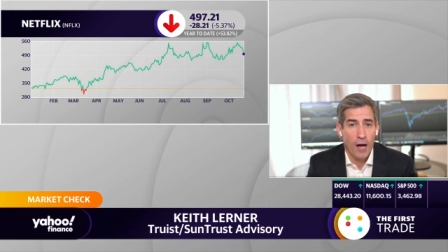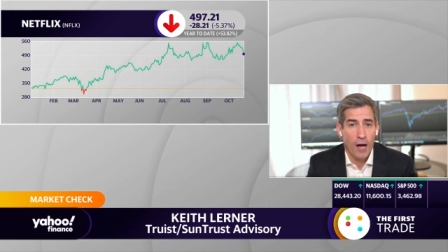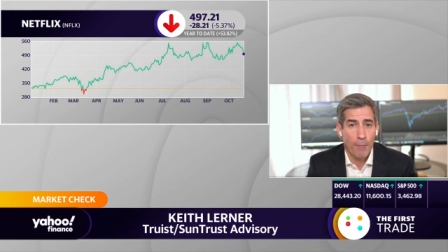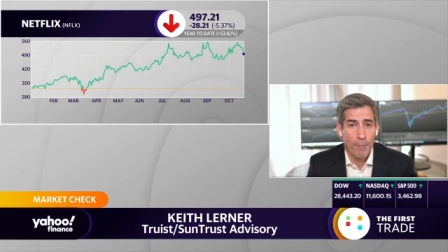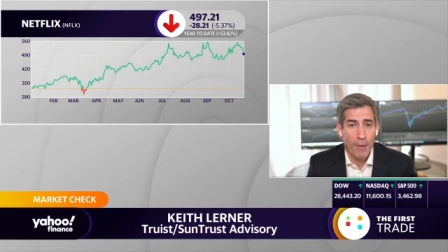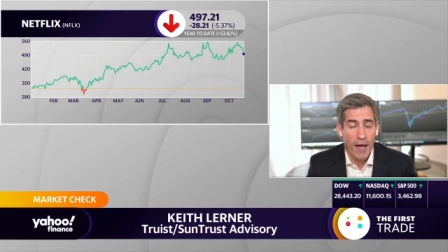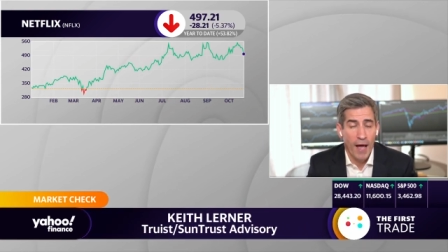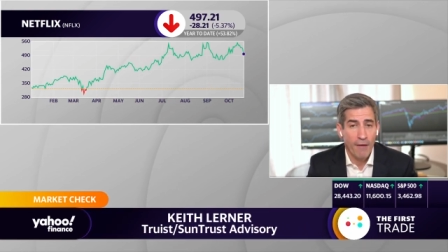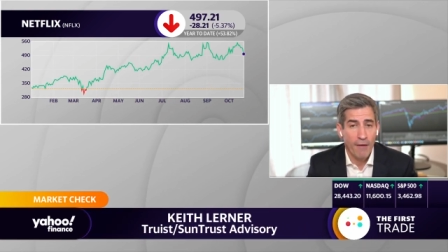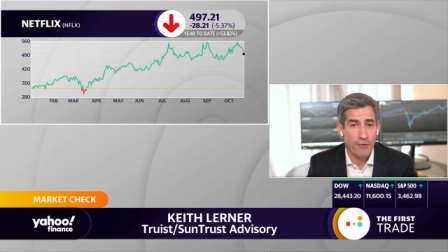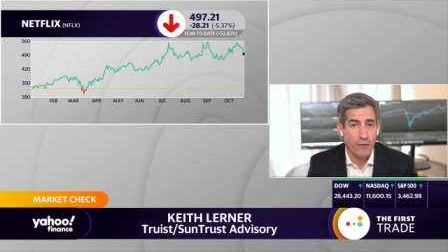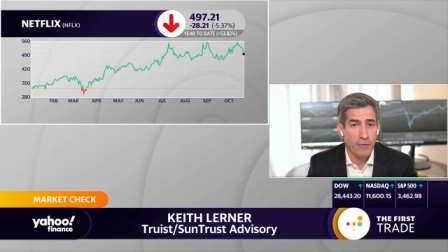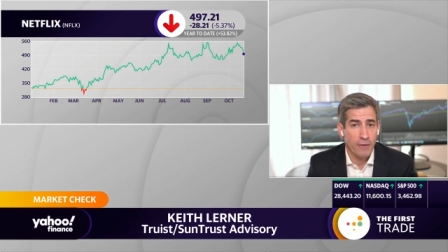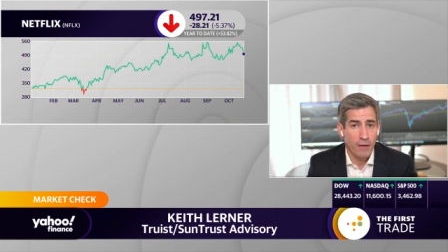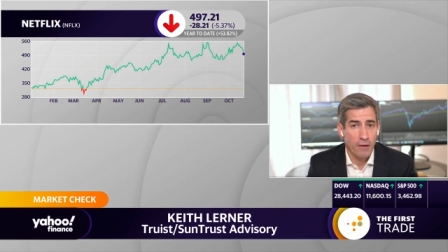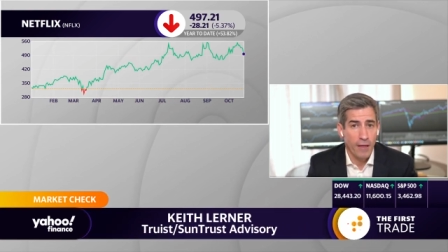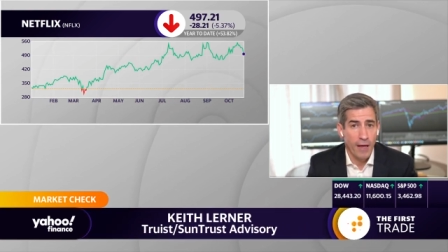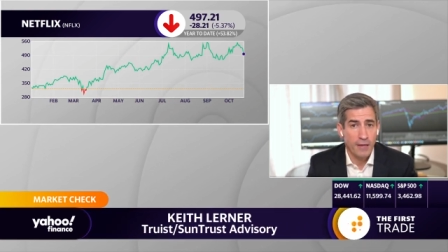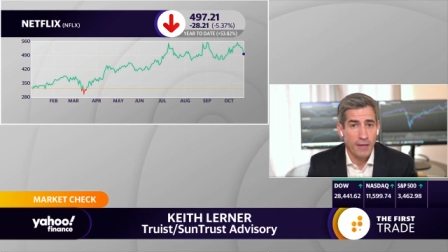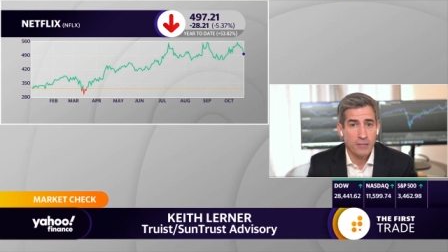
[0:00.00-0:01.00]
After
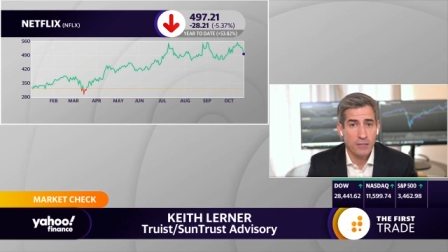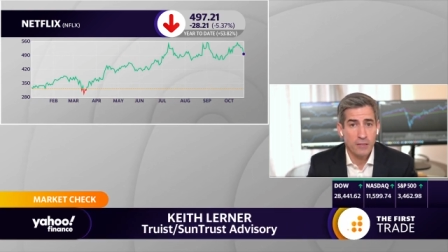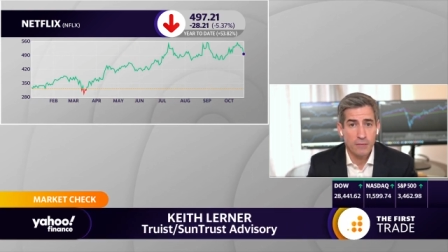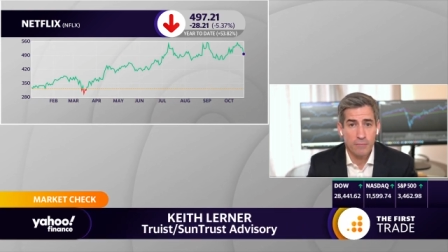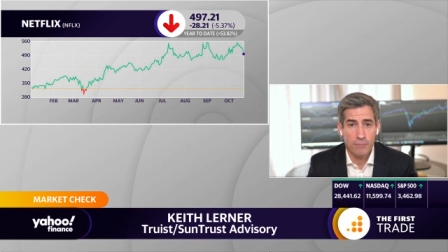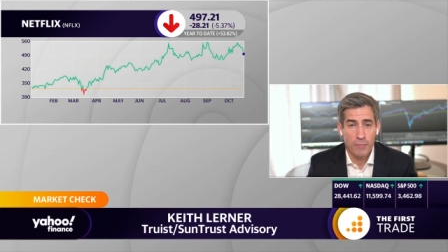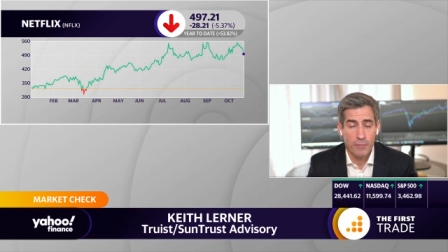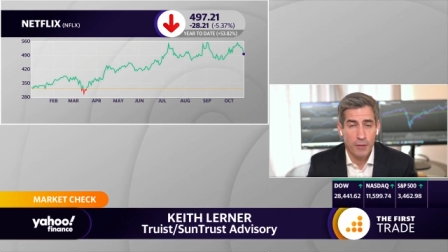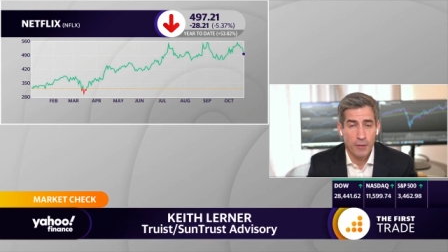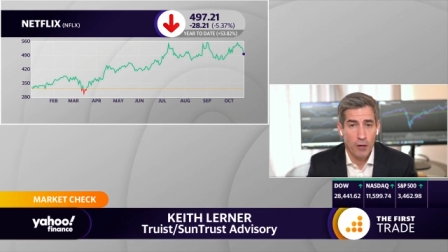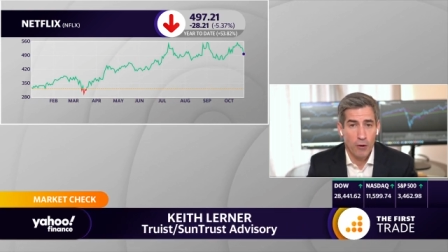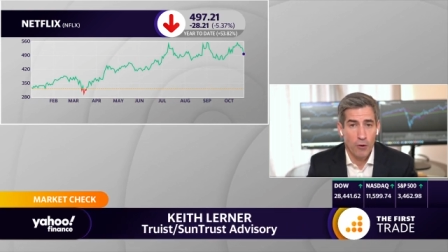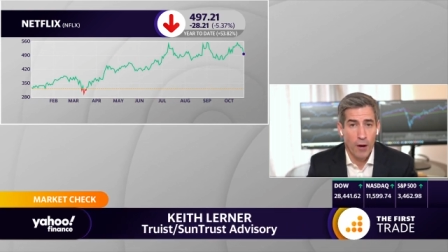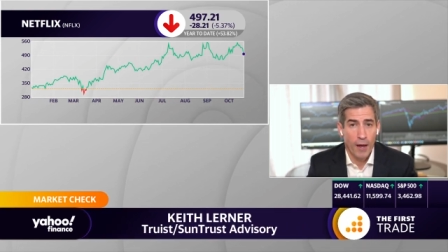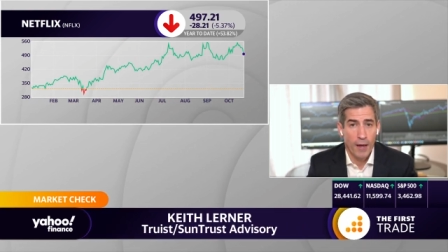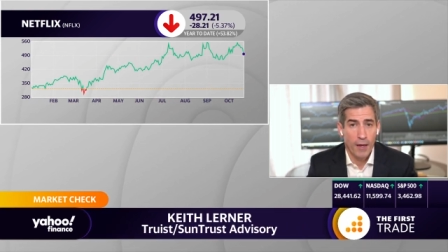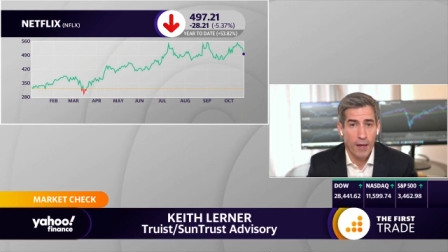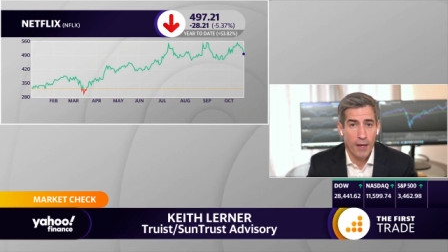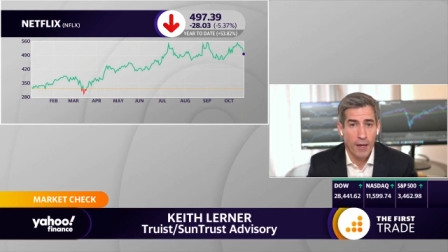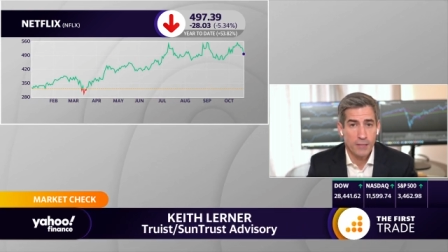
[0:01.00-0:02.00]
the election,
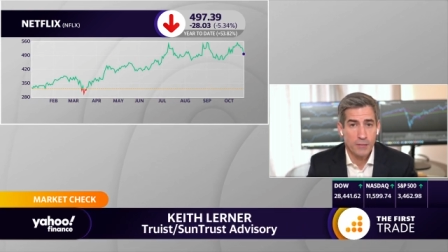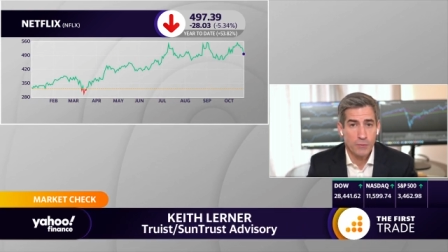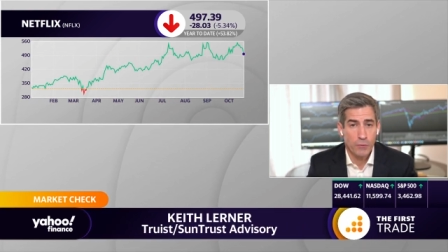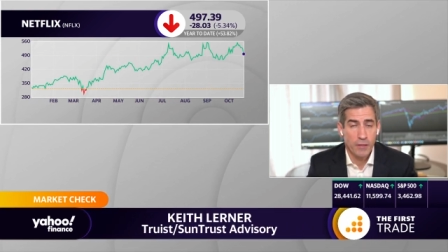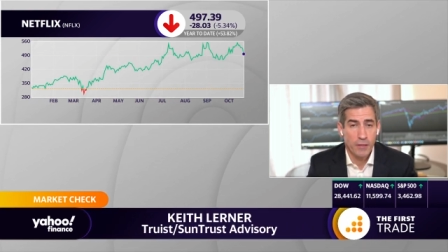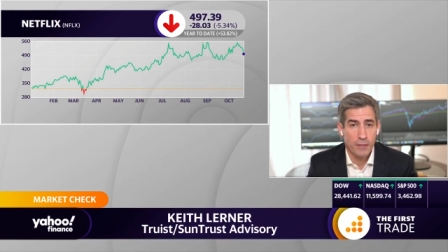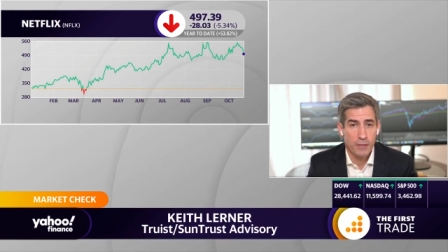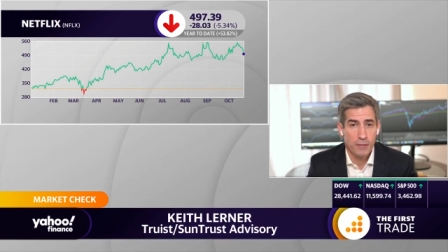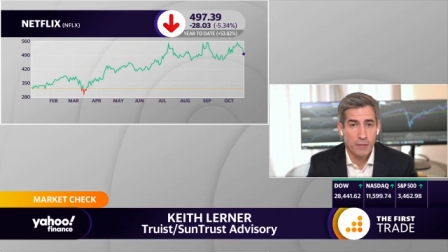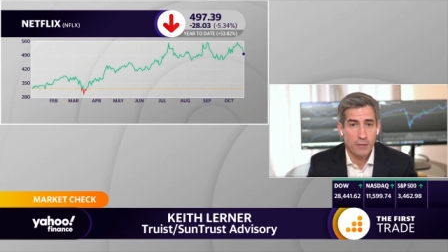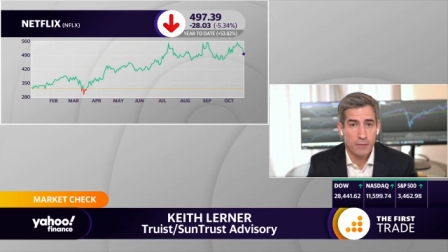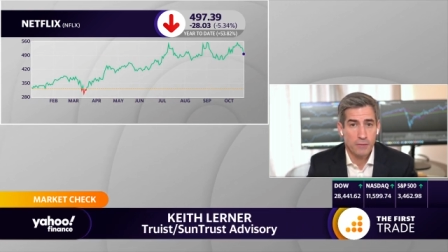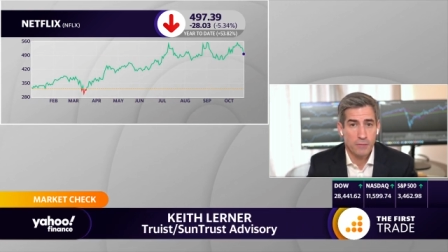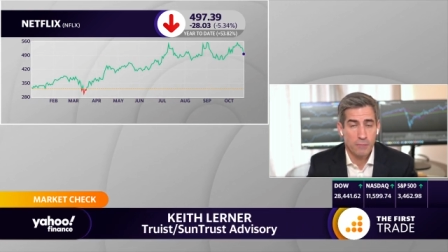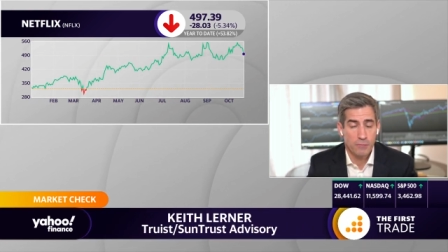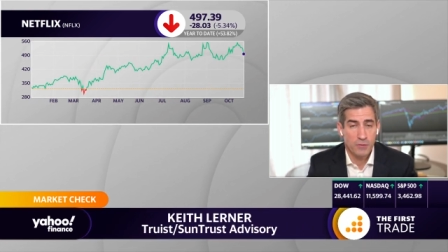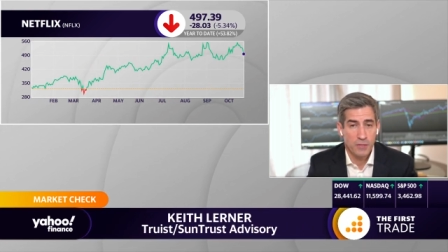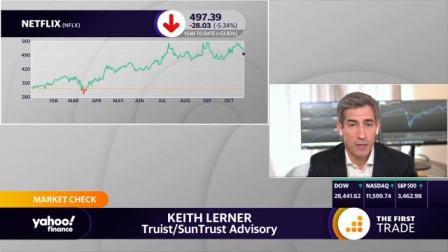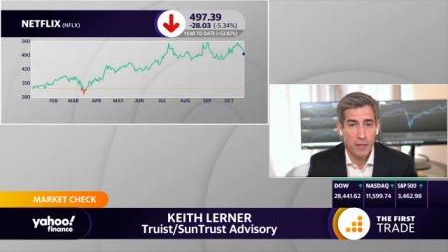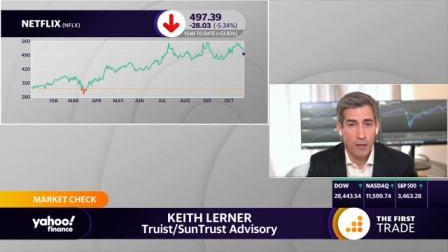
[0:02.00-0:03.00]
as we
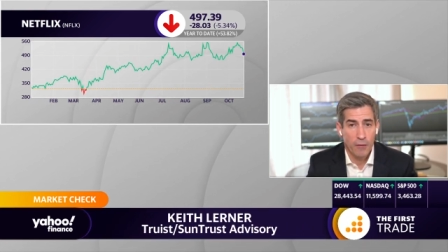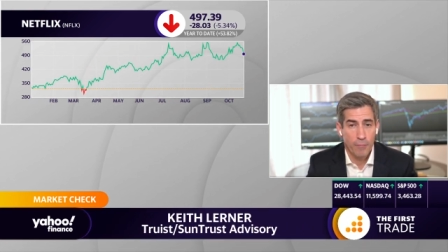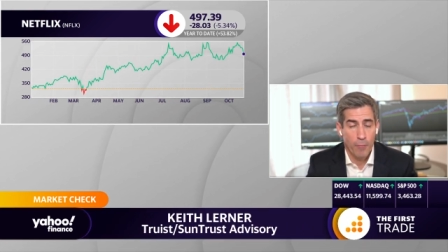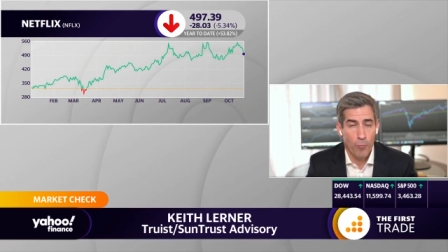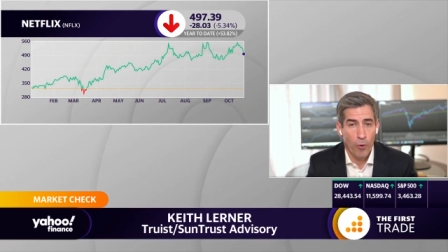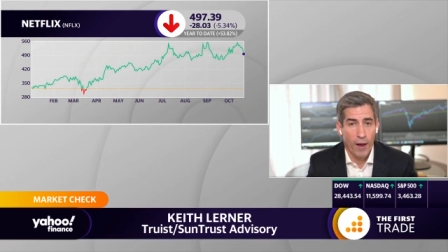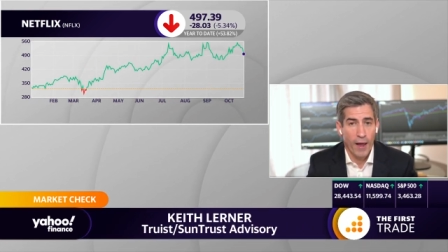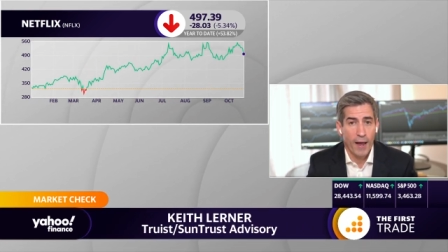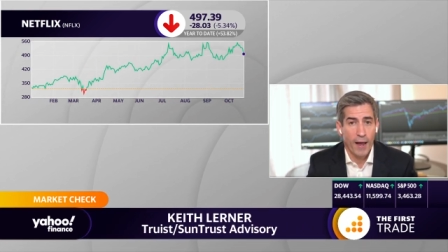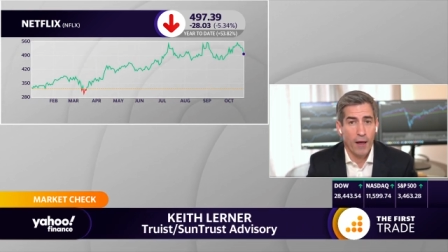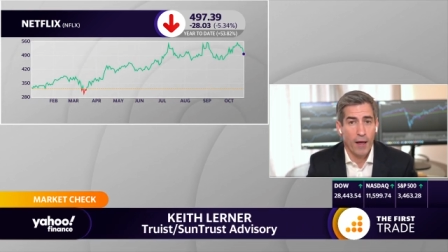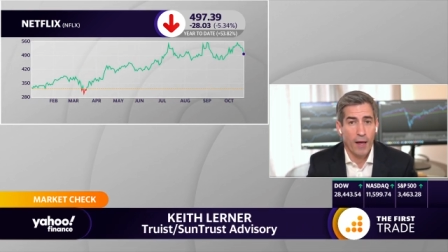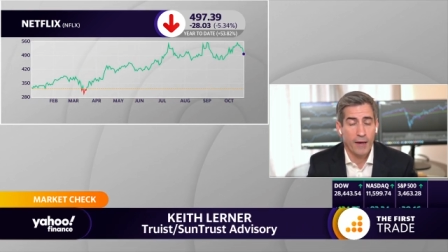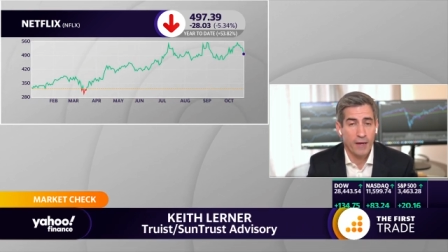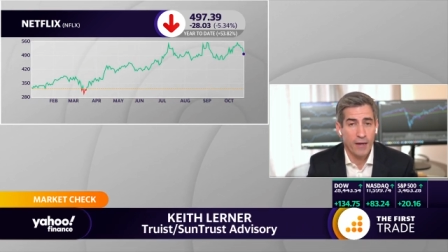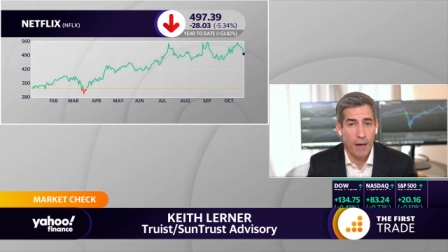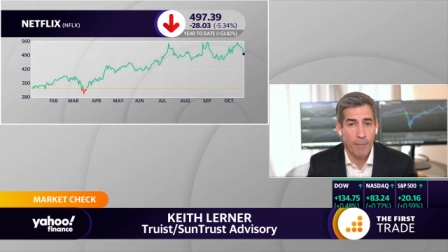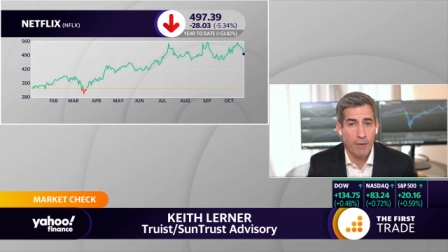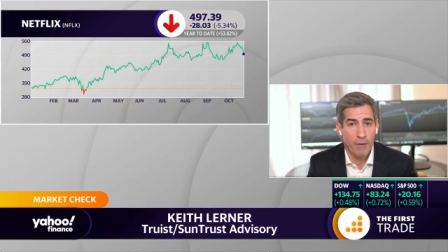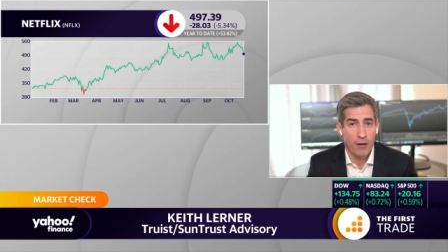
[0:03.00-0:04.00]
see a little more
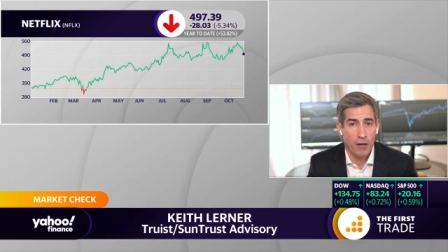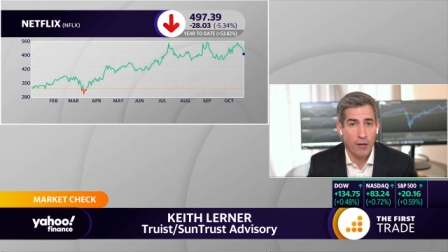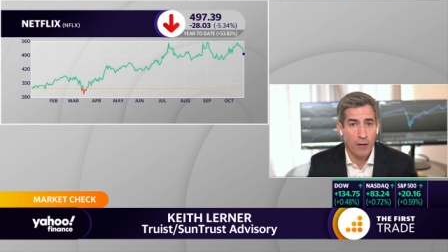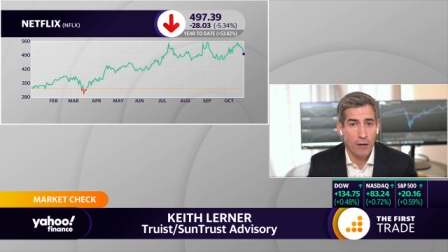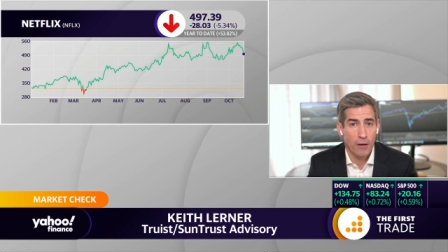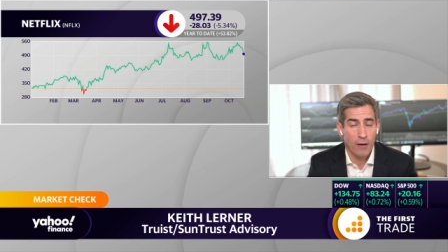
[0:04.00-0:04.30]
economic